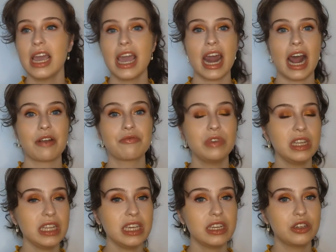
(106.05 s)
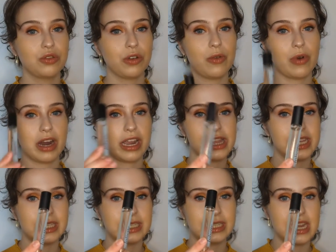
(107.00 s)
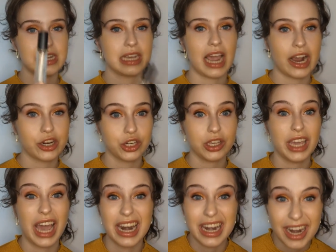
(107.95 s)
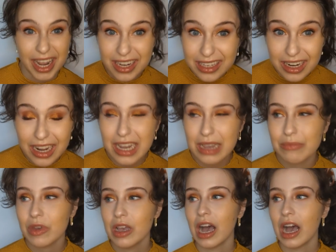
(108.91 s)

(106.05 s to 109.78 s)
and I really enjoy wearing this scent actually at nighttime.